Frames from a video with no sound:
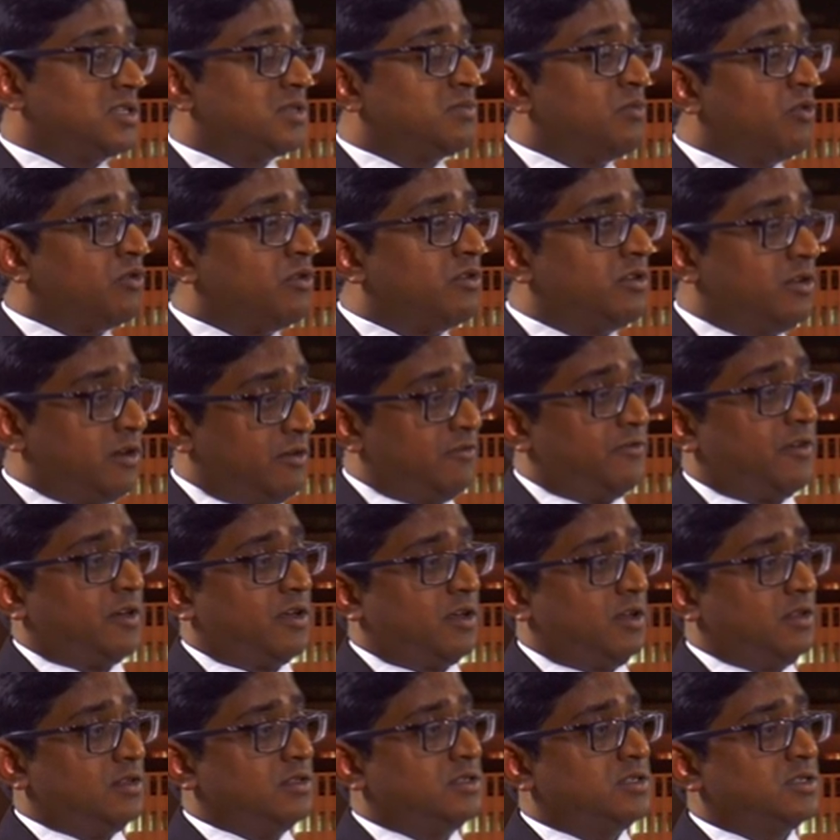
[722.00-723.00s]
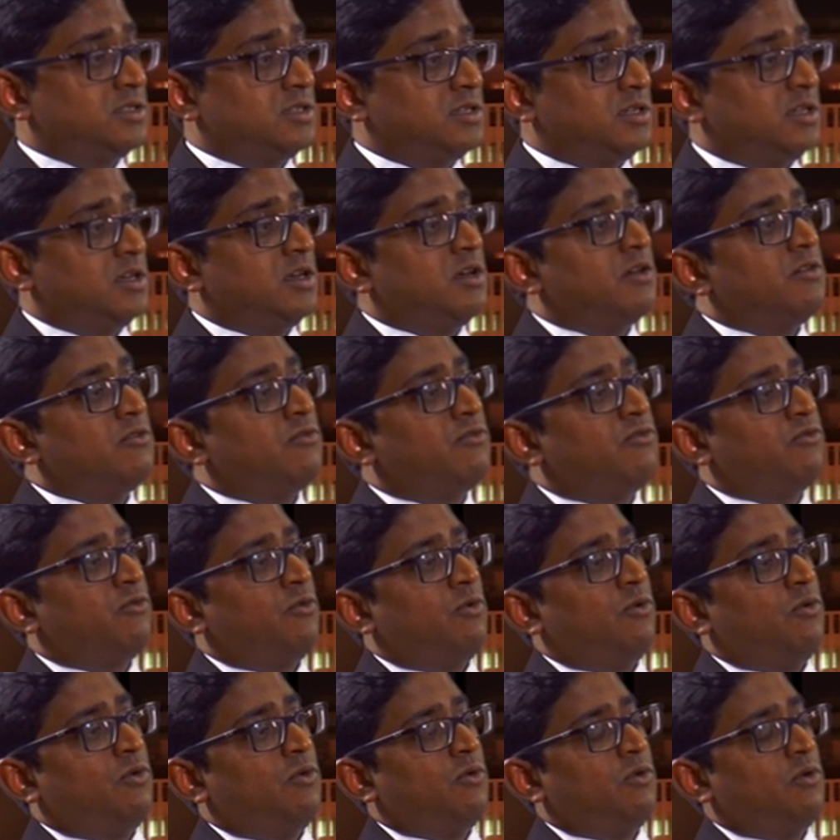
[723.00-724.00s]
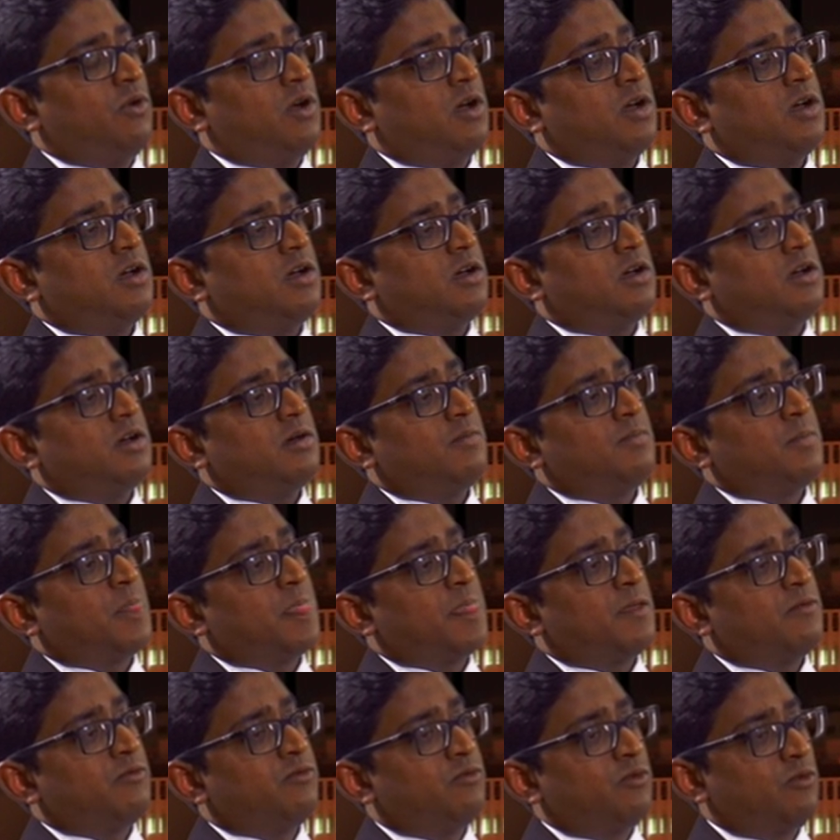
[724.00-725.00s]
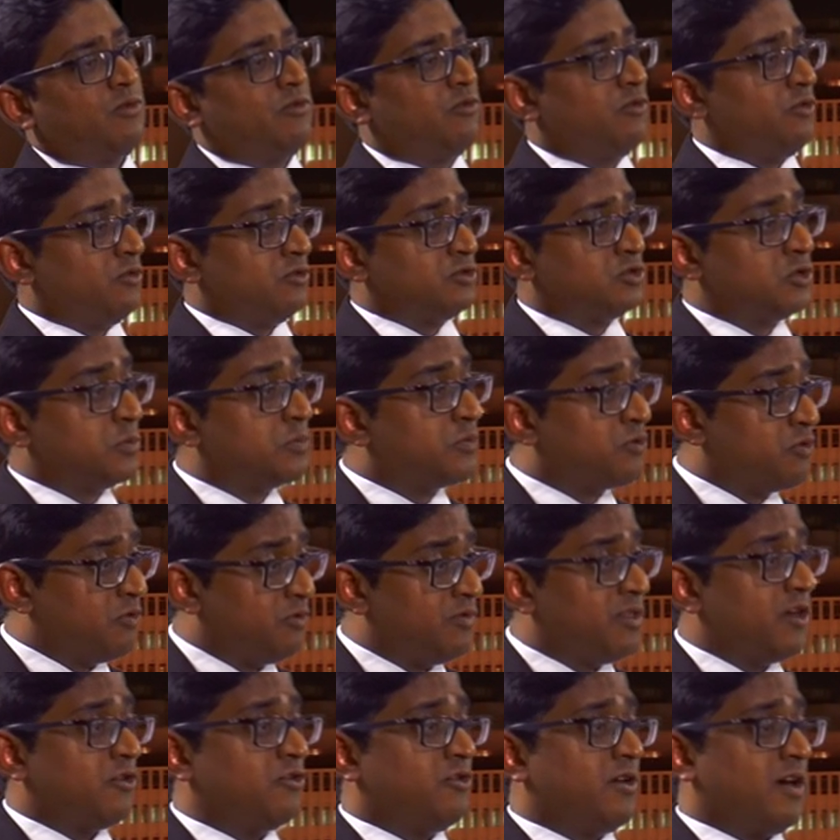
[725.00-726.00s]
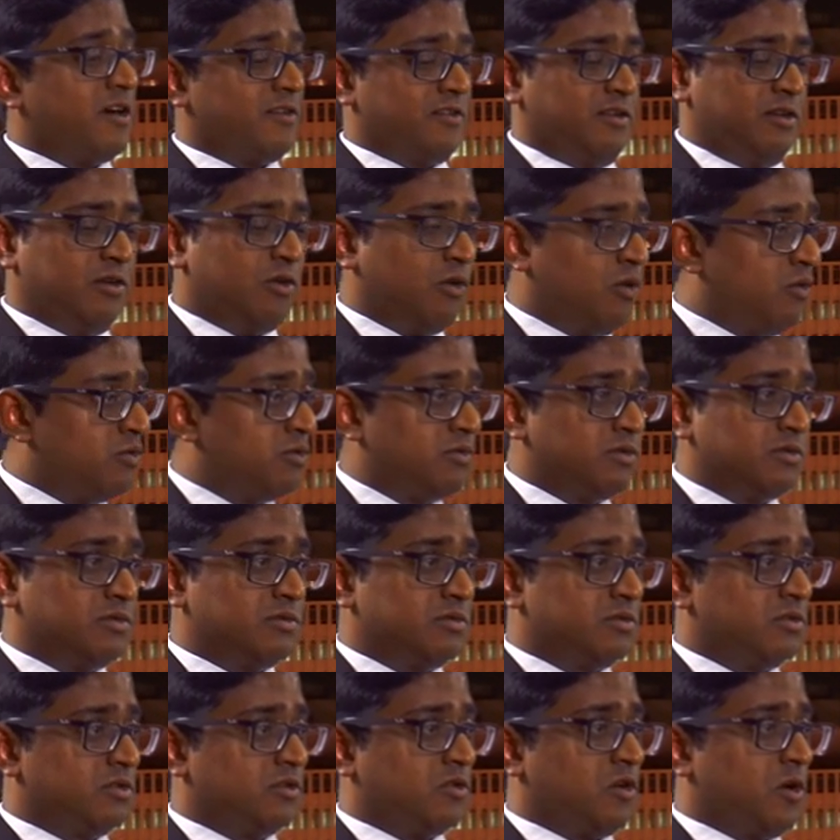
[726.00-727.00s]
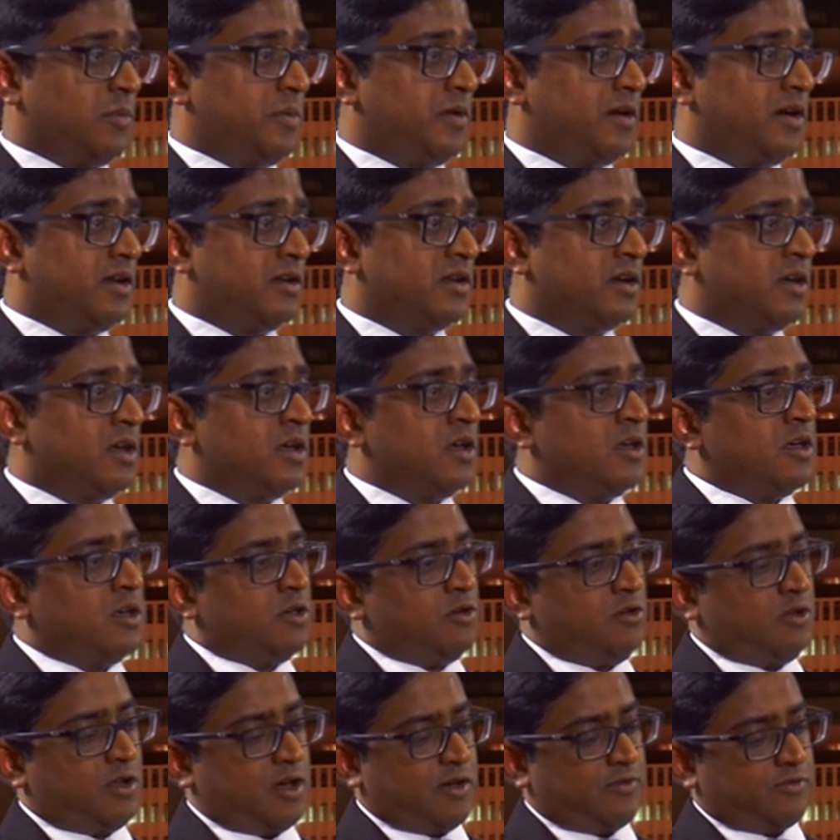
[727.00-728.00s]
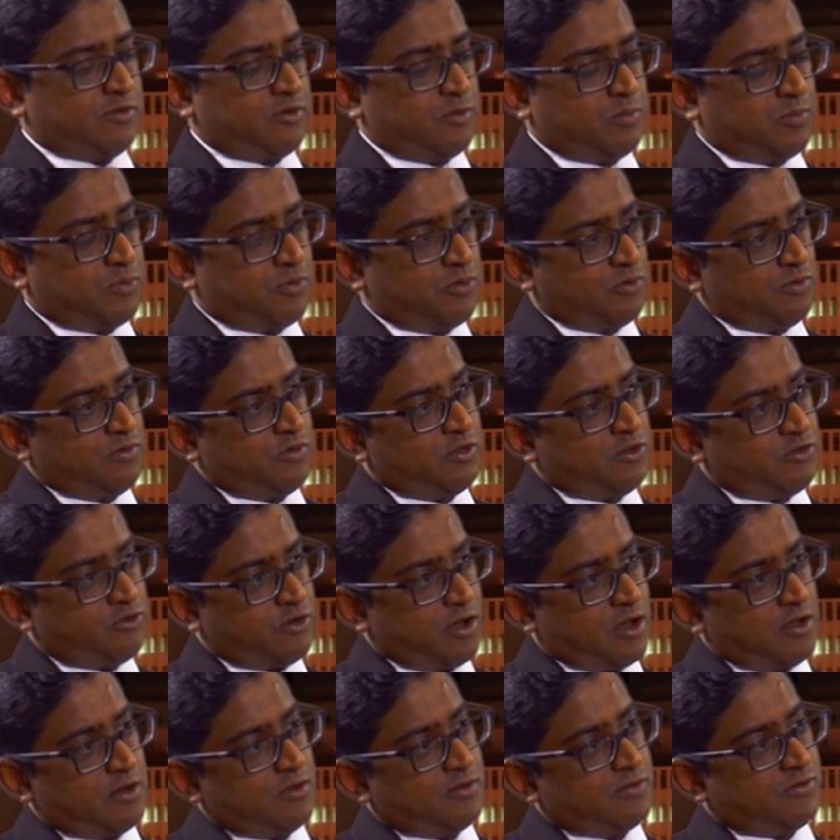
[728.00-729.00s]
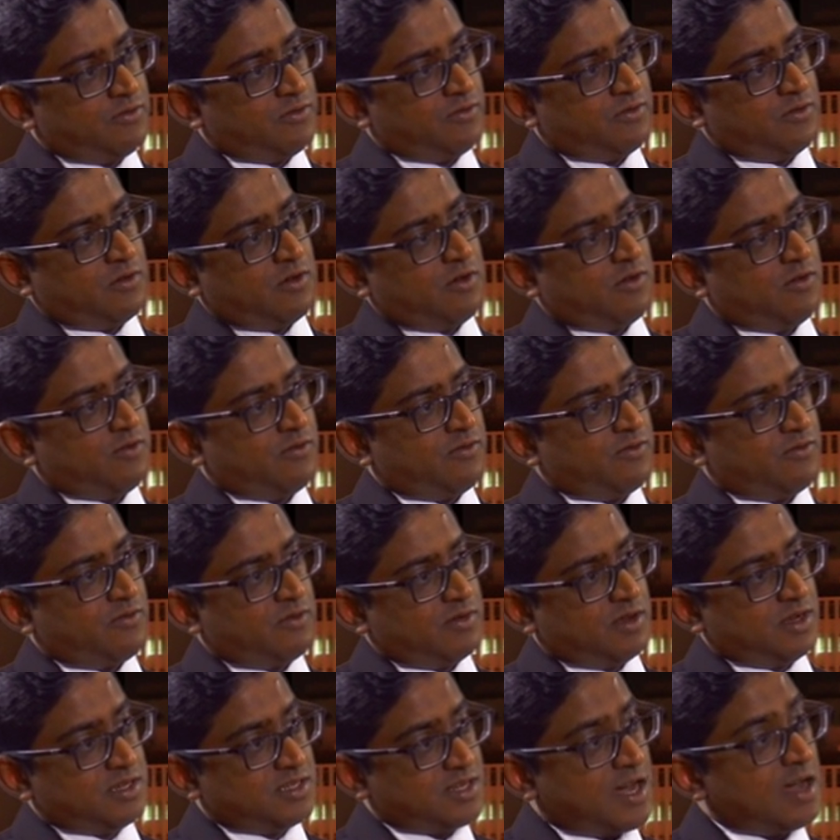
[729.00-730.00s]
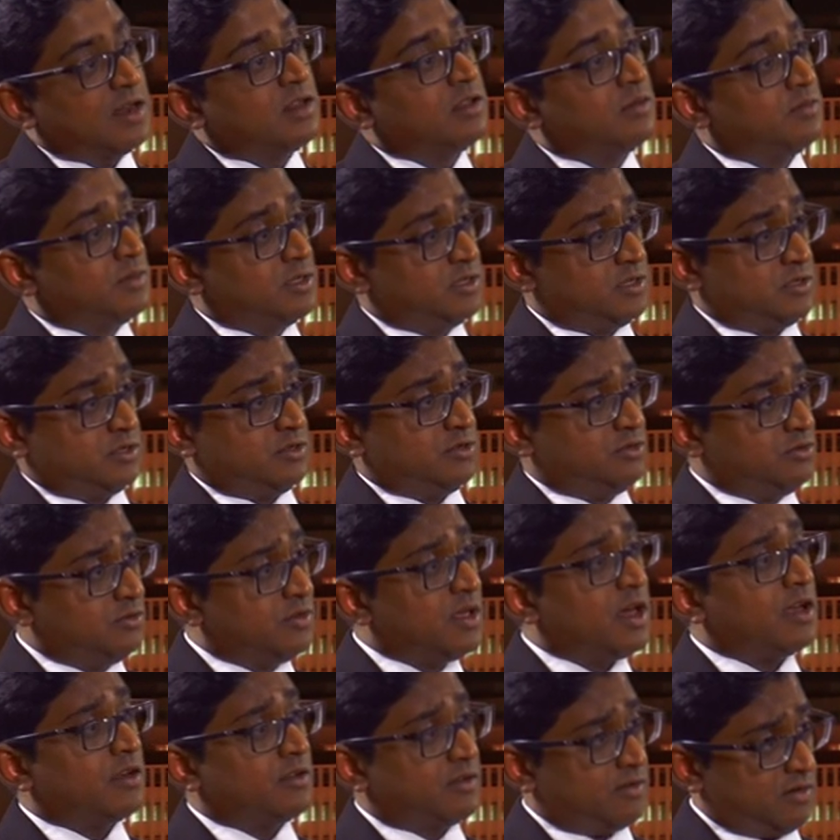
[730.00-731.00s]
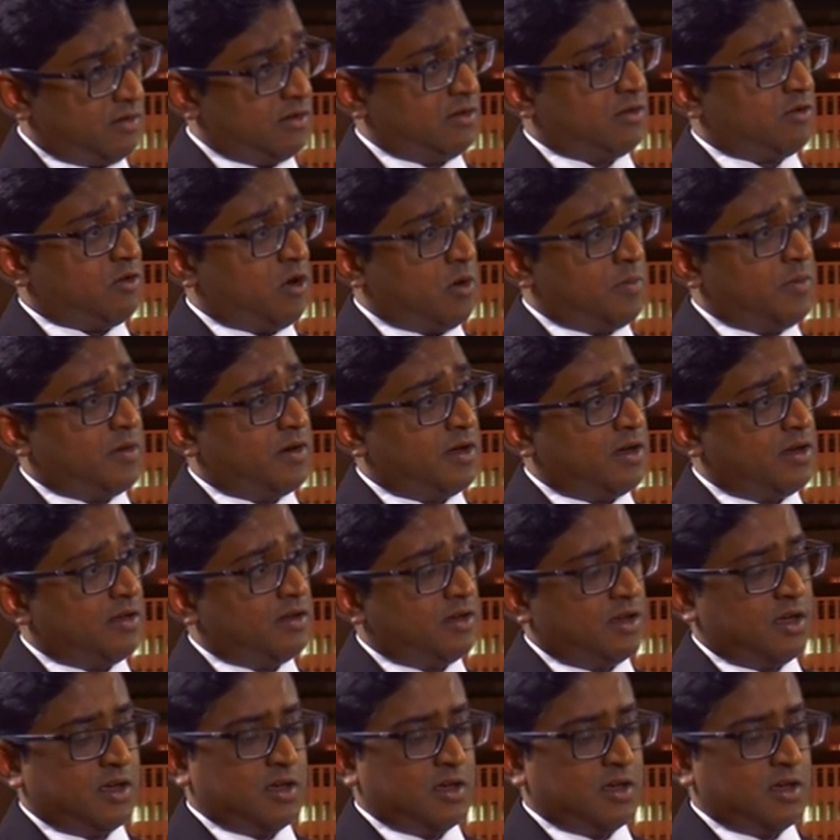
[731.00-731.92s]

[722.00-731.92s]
it's more difficult for to prove that you actually own the copyright. You'd have to prove the chain of entitlement to that copyright.